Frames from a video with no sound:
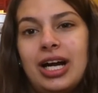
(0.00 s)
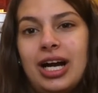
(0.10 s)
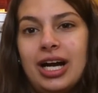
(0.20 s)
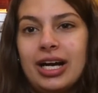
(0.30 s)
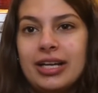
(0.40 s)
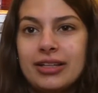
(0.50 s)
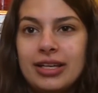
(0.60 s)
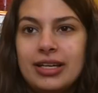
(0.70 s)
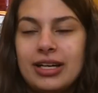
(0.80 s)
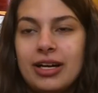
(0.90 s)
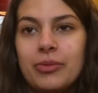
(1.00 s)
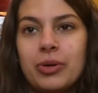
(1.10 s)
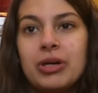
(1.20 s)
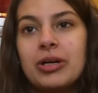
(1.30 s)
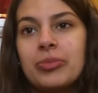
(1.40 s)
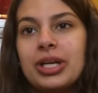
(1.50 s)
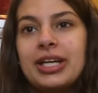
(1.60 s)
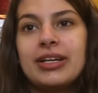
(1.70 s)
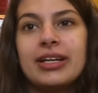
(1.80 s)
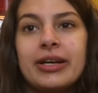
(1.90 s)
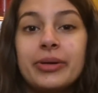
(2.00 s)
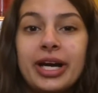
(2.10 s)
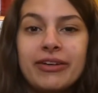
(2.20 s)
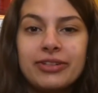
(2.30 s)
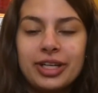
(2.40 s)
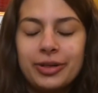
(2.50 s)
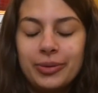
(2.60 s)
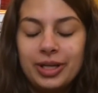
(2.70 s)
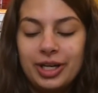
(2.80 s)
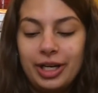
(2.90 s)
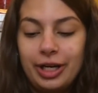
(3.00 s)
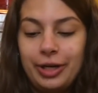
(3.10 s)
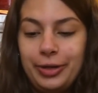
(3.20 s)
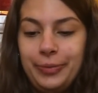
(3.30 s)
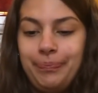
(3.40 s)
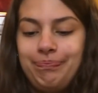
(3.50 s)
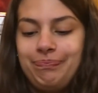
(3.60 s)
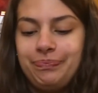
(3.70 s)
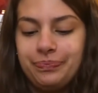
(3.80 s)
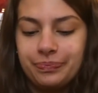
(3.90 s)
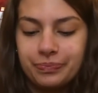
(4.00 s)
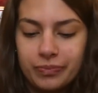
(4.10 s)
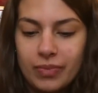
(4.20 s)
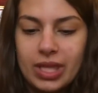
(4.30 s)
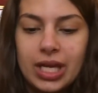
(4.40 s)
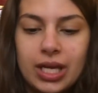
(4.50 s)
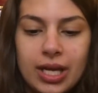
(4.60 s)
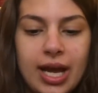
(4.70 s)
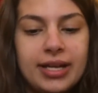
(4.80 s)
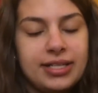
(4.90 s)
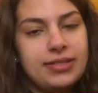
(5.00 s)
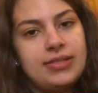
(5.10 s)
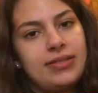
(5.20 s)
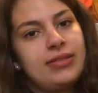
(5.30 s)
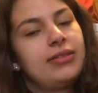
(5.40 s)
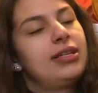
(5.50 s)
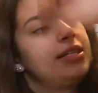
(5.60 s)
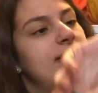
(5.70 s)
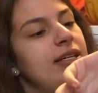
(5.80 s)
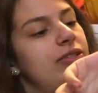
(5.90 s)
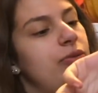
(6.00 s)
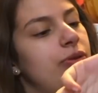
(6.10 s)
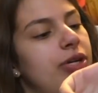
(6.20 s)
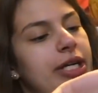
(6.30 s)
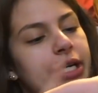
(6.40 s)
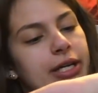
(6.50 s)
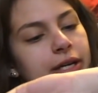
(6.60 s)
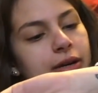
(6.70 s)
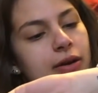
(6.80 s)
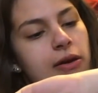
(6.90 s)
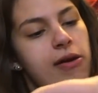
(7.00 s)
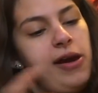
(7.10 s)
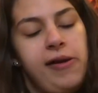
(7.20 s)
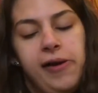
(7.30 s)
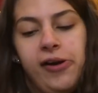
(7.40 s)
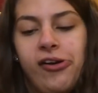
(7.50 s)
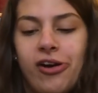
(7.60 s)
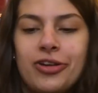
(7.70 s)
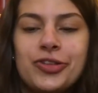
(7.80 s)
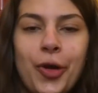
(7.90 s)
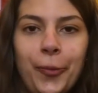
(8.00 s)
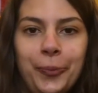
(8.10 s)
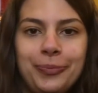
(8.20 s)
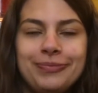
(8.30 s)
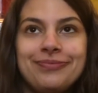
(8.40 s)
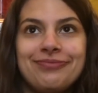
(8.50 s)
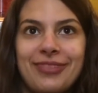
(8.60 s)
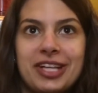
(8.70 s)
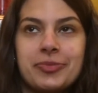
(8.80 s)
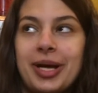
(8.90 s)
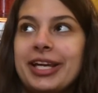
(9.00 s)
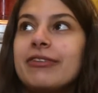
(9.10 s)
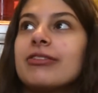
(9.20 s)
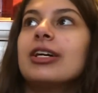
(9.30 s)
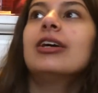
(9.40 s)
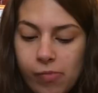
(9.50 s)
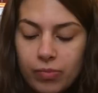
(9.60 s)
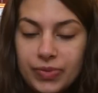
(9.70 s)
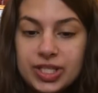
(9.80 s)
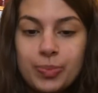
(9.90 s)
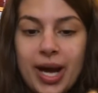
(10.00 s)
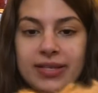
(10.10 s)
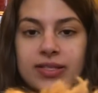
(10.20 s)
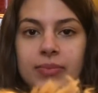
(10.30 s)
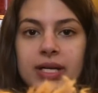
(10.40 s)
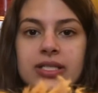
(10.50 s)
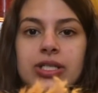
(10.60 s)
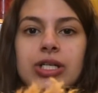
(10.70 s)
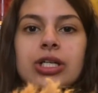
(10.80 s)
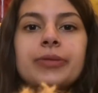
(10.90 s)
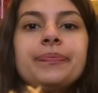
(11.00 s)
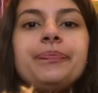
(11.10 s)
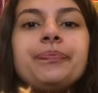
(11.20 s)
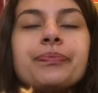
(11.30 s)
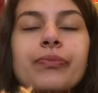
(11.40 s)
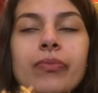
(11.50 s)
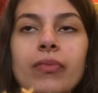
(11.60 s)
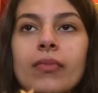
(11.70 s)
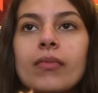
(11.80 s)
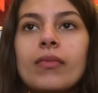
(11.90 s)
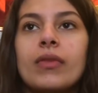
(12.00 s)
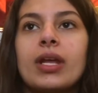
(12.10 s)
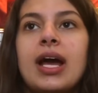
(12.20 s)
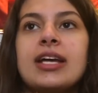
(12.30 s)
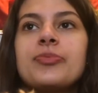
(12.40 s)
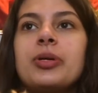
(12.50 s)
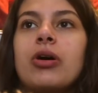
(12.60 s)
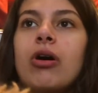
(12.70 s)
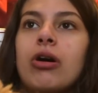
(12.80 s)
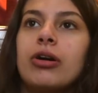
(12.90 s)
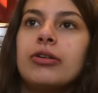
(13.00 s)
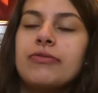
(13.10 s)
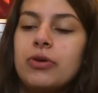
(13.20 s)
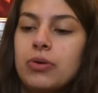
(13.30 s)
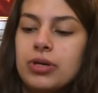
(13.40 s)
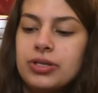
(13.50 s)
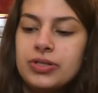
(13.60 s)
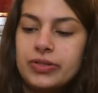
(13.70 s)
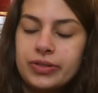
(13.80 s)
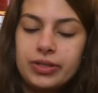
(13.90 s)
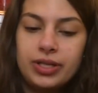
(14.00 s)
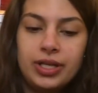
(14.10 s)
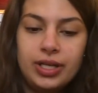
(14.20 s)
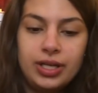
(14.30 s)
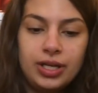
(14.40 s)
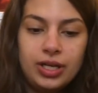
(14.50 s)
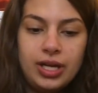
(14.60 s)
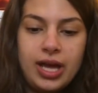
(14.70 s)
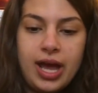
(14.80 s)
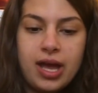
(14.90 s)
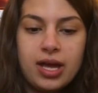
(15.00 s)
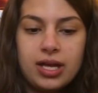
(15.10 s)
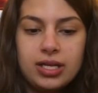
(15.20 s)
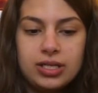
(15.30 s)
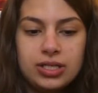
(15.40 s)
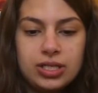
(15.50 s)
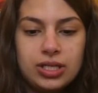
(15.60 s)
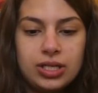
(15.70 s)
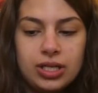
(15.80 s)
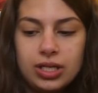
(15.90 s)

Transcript: I like kind of woke up like an hour and a half ago, and it's like 2:30, so that's my life. This past semester has been hard, of course, and